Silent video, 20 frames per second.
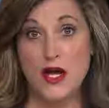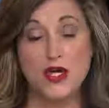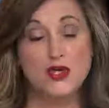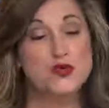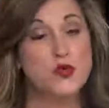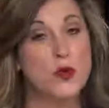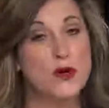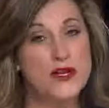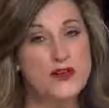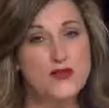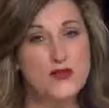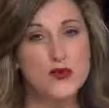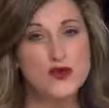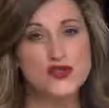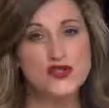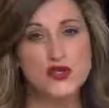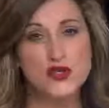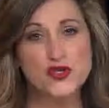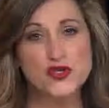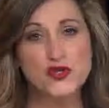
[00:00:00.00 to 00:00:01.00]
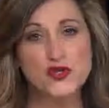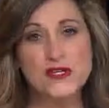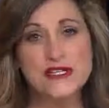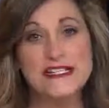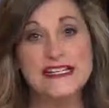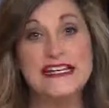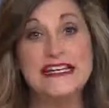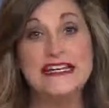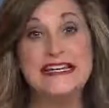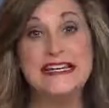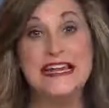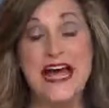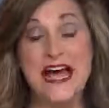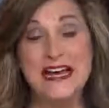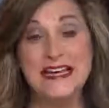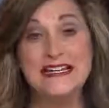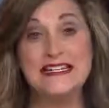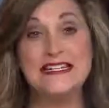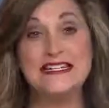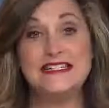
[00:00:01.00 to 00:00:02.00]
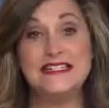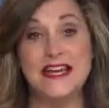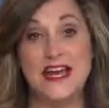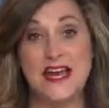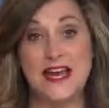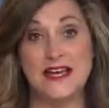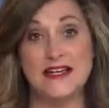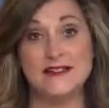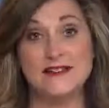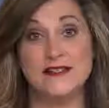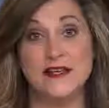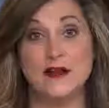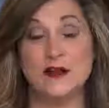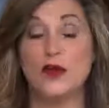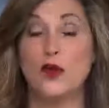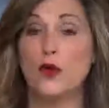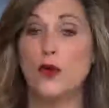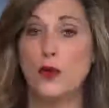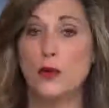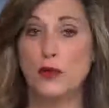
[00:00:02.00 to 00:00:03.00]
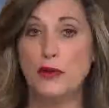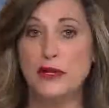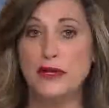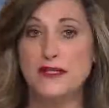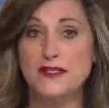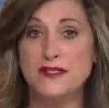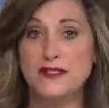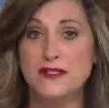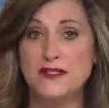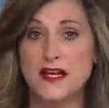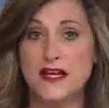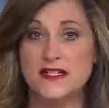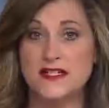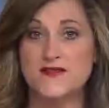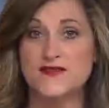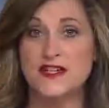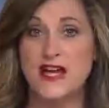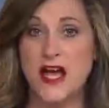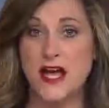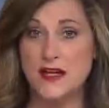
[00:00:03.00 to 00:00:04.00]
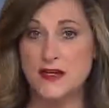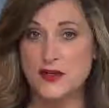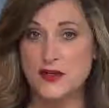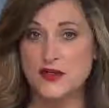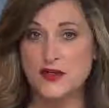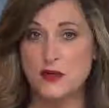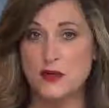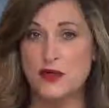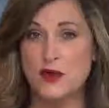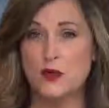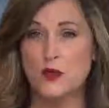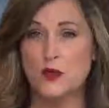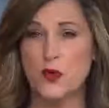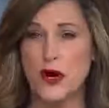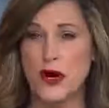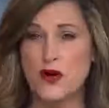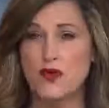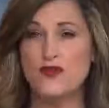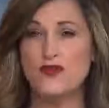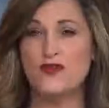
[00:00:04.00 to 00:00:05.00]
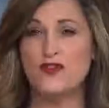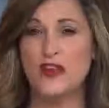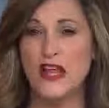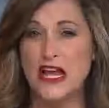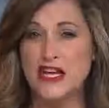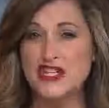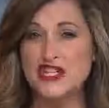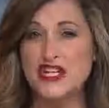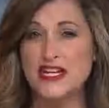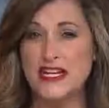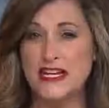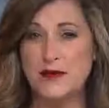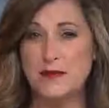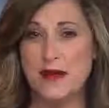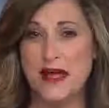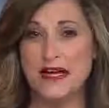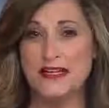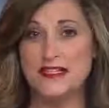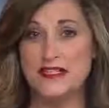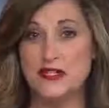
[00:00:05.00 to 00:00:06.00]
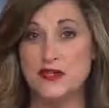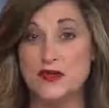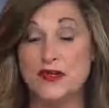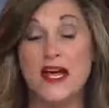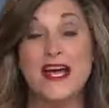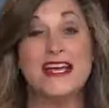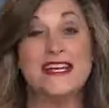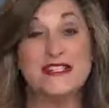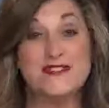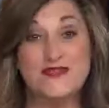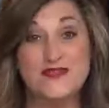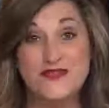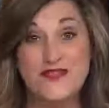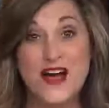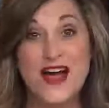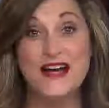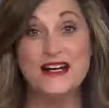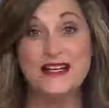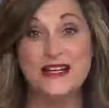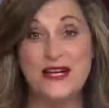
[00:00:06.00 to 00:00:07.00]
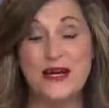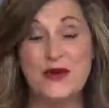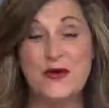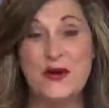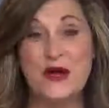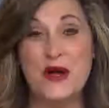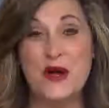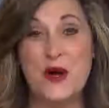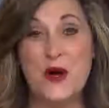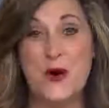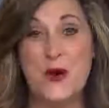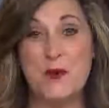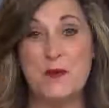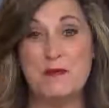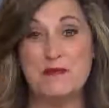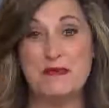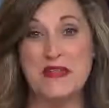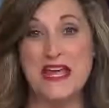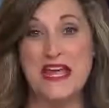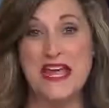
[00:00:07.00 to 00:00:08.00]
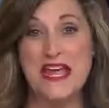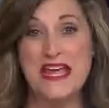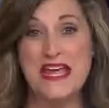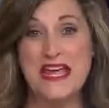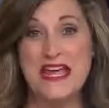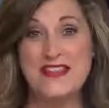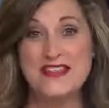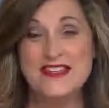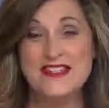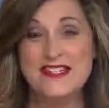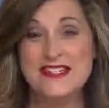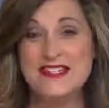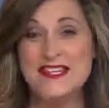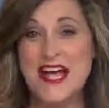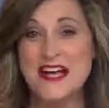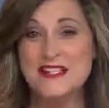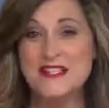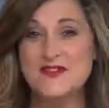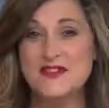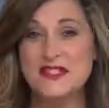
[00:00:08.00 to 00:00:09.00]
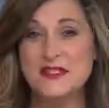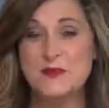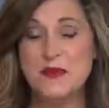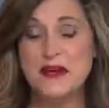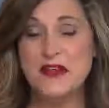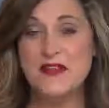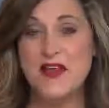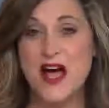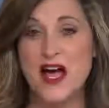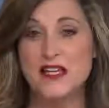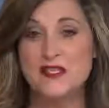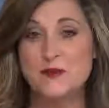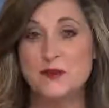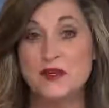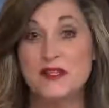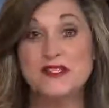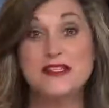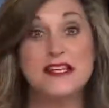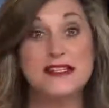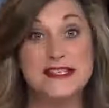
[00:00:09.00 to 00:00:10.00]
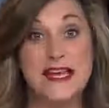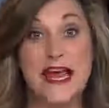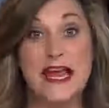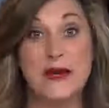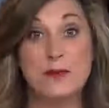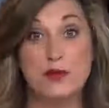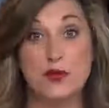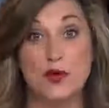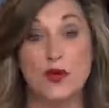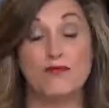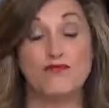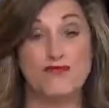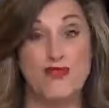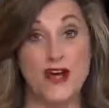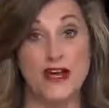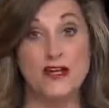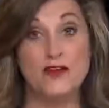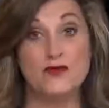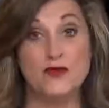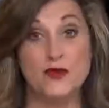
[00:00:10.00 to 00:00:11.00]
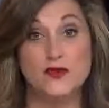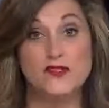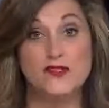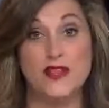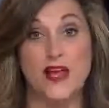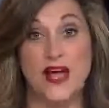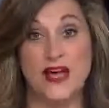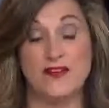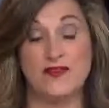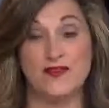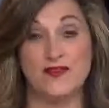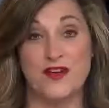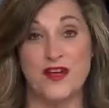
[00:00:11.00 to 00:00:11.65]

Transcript: 24 surgeries in 90 days. A local police detective diagnosed with a rare flesh-eating bacteria is finally going home. The detective has been in the hospital since April, fighting for his life.